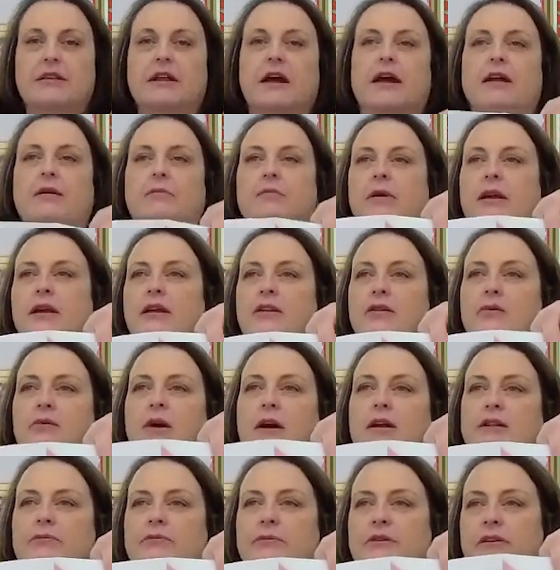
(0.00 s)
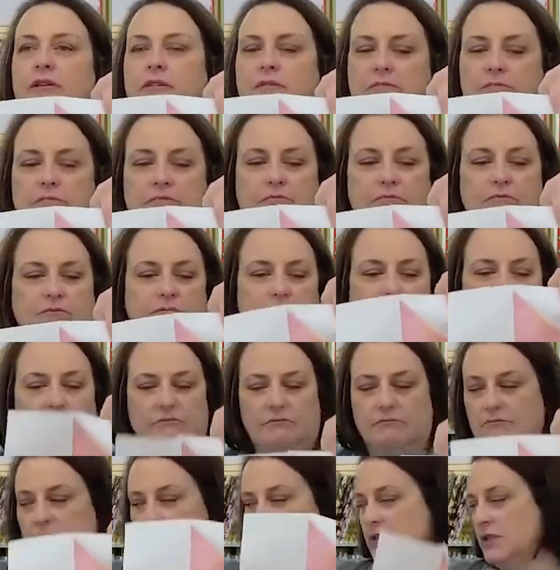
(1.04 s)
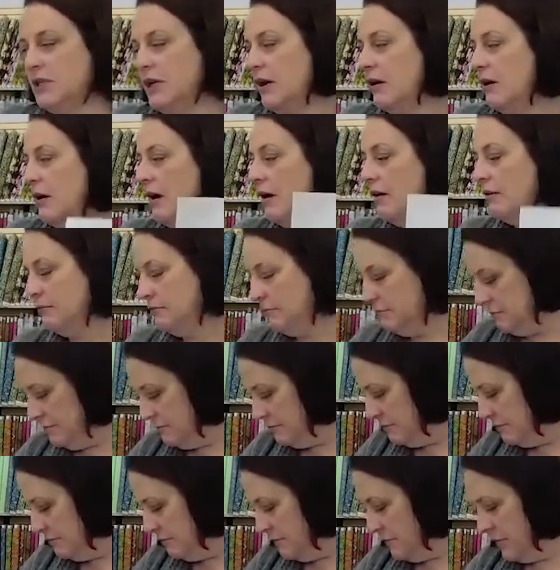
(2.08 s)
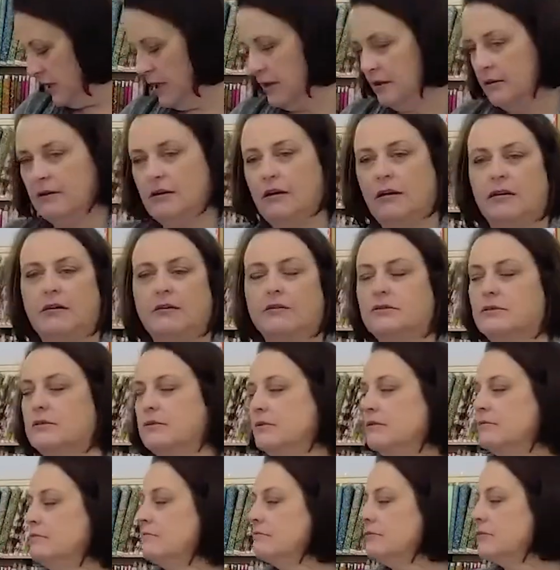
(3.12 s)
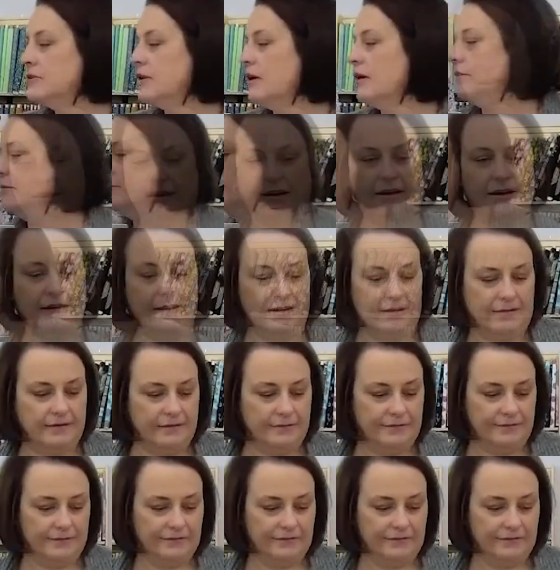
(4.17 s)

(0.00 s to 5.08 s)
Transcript: tonight and make you watch me tear out and curse. So, got it.